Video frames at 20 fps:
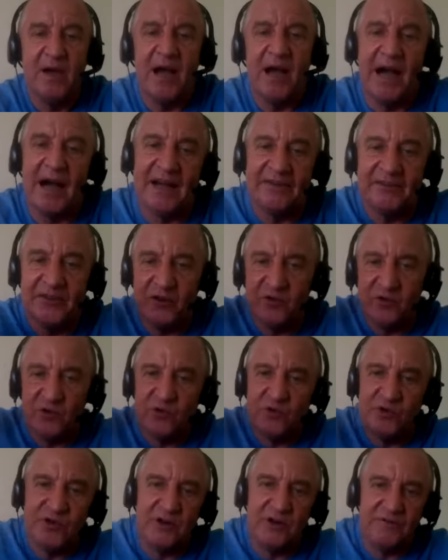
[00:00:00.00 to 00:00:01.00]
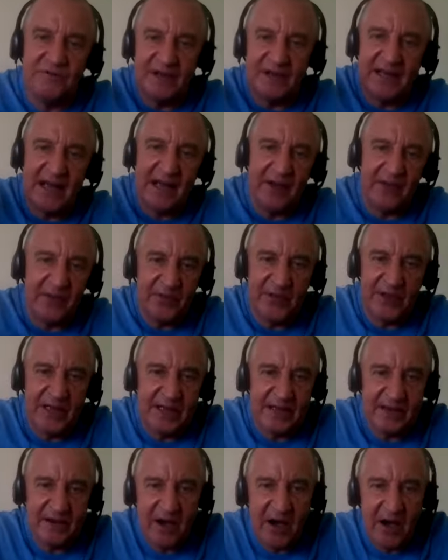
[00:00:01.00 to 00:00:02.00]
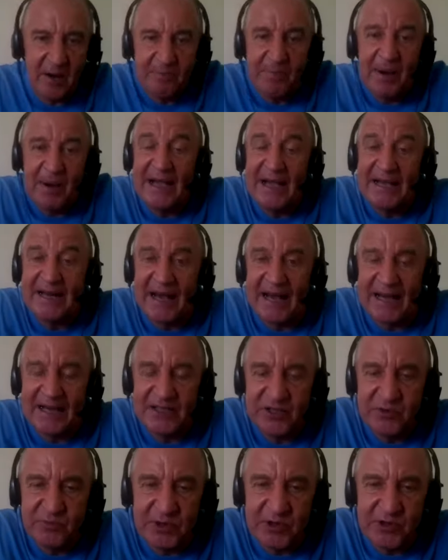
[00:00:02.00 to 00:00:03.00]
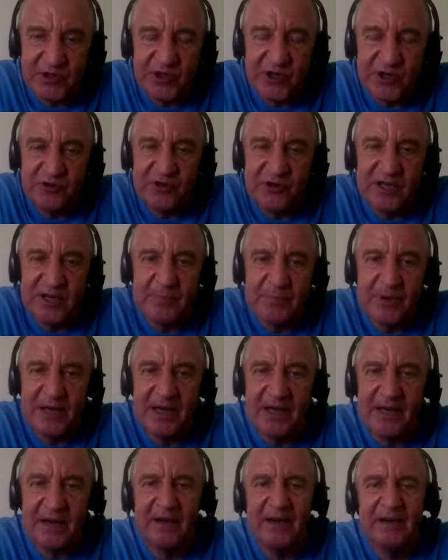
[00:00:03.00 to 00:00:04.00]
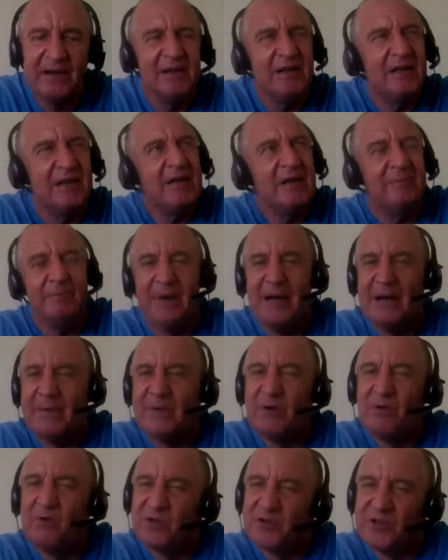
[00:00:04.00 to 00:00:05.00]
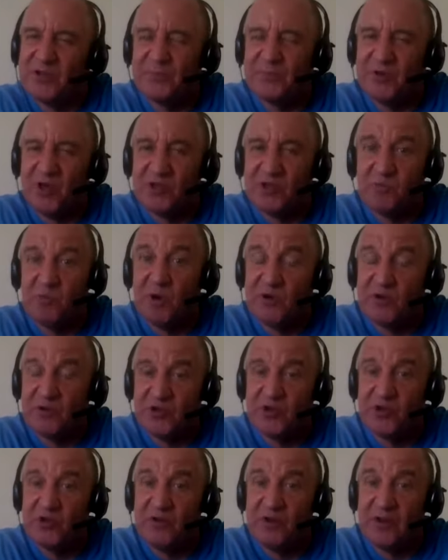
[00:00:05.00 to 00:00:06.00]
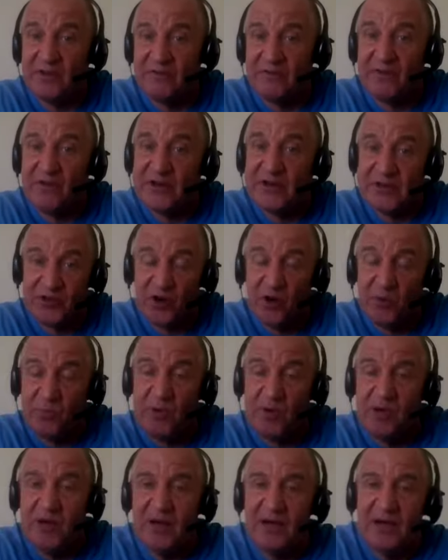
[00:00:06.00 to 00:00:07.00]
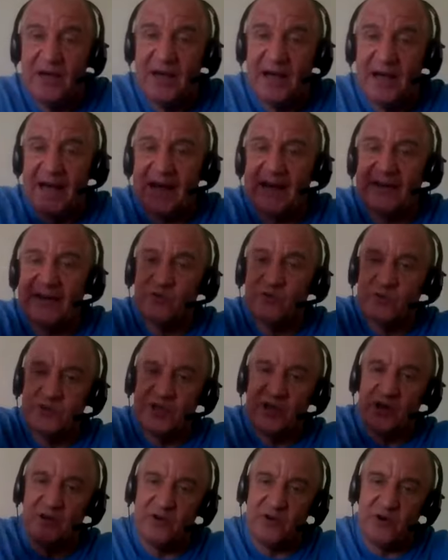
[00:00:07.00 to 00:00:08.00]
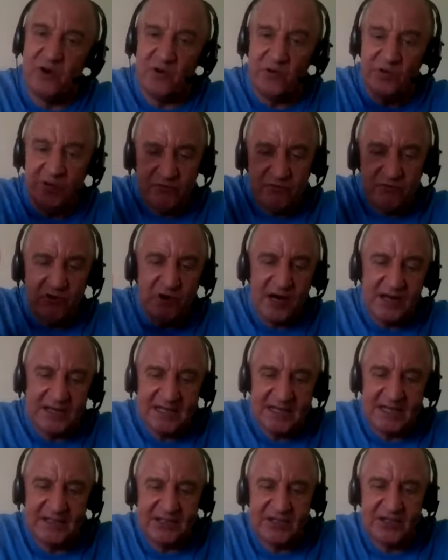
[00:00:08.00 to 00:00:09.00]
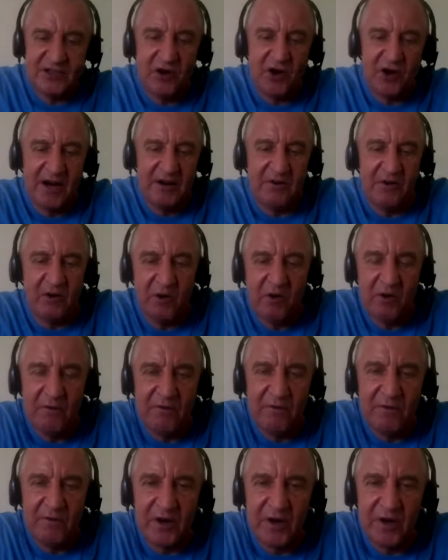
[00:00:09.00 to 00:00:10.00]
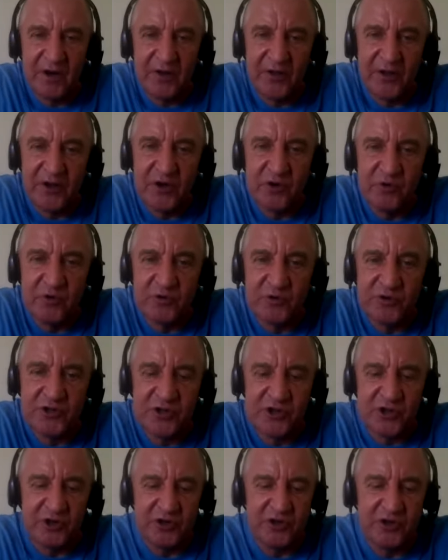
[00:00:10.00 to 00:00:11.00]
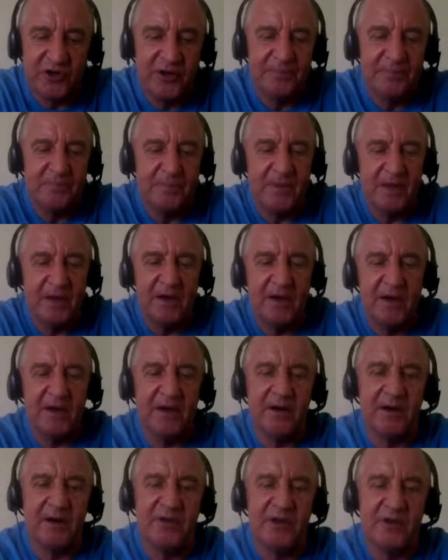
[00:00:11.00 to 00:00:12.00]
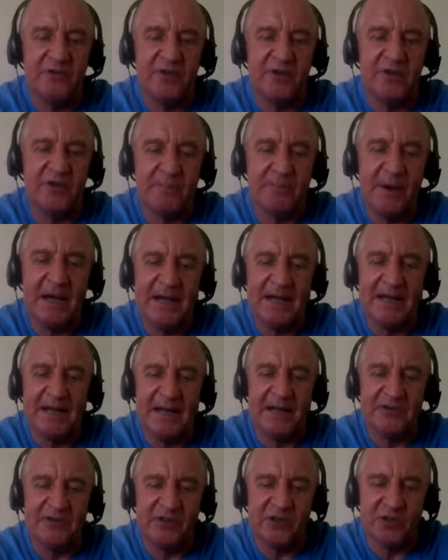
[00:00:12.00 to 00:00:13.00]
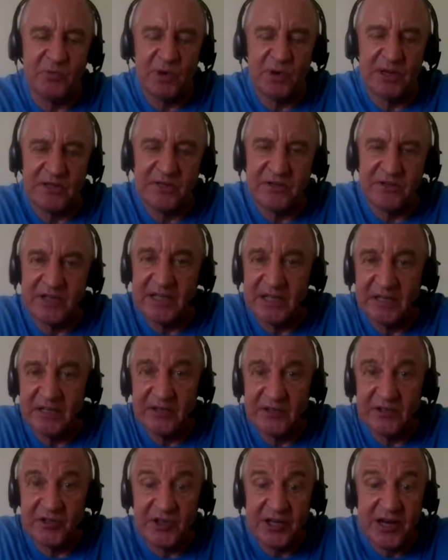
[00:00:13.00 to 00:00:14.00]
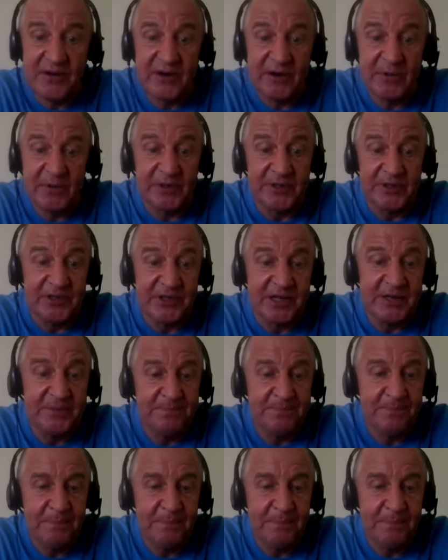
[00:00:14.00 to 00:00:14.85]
And don't also forget the paid ads, which usually appear maybe sometimes one or two at the very top, and also on the right hand side of the Google search. Those are the paid ads as well as the generic ones, yeah?